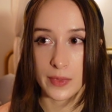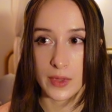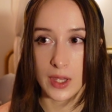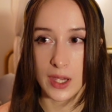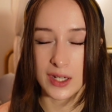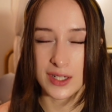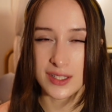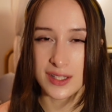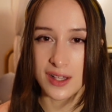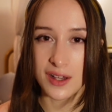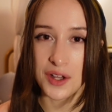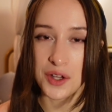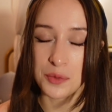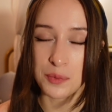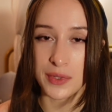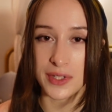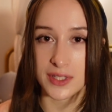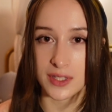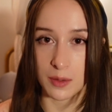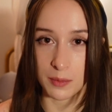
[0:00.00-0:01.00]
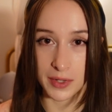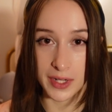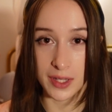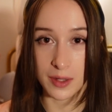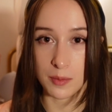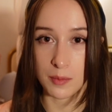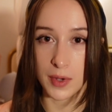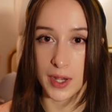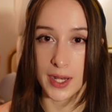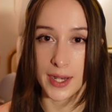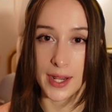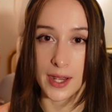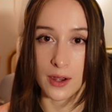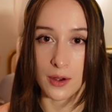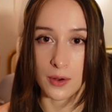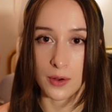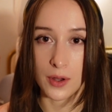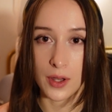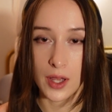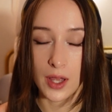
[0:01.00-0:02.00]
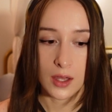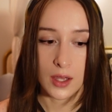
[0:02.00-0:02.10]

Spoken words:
I'd be somebody by now.